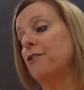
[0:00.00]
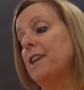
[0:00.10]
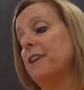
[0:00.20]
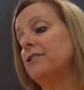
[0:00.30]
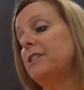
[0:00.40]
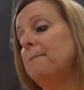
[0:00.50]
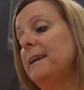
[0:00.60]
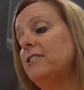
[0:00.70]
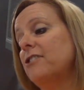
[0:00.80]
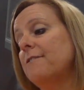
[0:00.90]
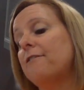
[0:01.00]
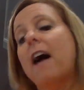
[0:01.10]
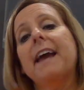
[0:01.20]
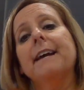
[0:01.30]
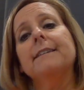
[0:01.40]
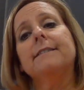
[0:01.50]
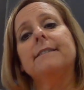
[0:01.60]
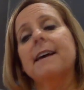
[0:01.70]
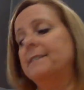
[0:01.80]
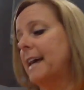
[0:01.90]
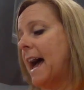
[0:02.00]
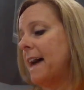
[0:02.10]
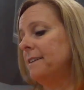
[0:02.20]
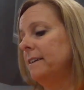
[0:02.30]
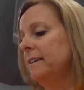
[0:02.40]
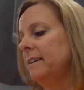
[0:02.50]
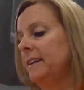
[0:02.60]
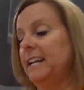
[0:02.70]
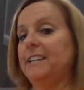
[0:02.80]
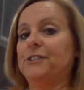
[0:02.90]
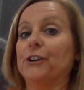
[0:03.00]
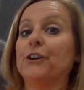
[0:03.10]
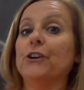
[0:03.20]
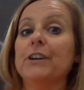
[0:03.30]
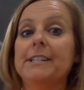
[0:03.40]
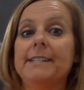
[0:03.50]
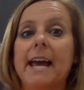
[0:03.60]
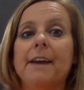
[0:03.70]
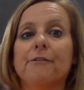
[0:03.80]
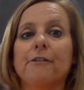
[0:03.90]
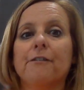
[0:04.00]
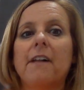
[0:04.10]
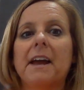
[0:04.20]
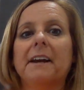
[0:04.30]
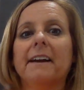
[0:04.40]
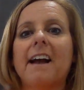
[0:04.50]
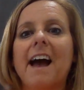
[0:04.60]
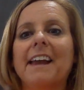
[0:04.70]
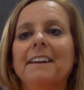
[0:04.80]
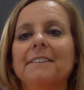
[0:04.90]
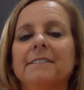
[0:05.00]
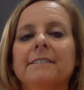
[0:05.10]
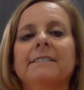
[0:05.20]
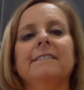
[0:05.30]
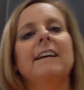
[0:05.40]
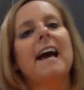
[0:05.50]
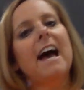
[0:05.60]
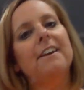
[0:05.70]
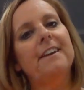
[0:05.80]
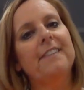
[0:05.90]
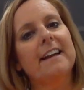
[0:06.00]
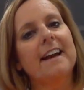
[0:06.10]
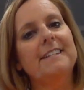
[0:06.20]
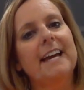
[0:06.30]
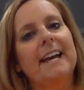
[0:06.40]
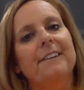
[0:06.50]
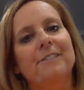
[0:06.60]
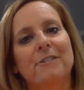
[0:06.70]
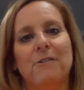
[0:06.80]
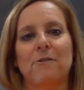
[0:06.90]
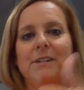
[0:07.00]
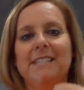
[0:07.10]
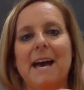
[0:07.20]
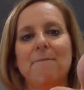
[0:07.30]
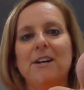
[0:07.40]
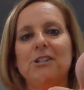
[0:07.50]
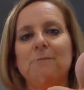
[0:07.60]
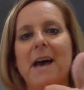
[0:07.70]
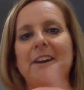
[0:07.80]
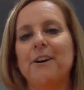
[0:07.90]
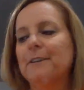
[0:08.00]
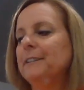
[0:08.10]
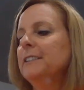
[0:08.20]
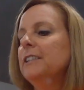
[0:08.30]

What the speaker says: go down to the beach and fly it, said Dad. It's a good day for flying a kite. How do you think I did? Was that much better?